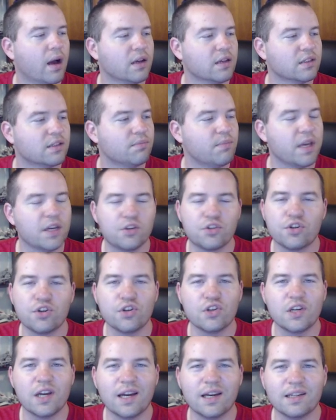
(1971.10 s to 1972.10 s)
make sure
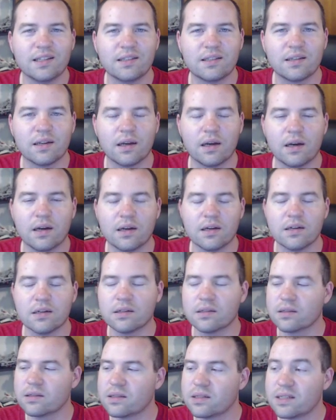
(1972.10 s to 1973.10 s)
you guys
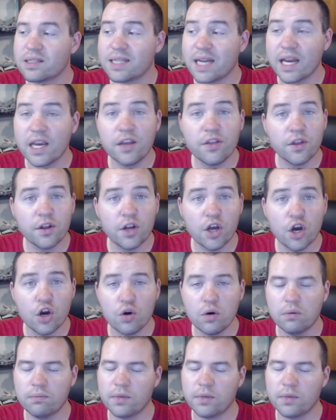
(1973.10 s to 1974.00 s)
stay in the know.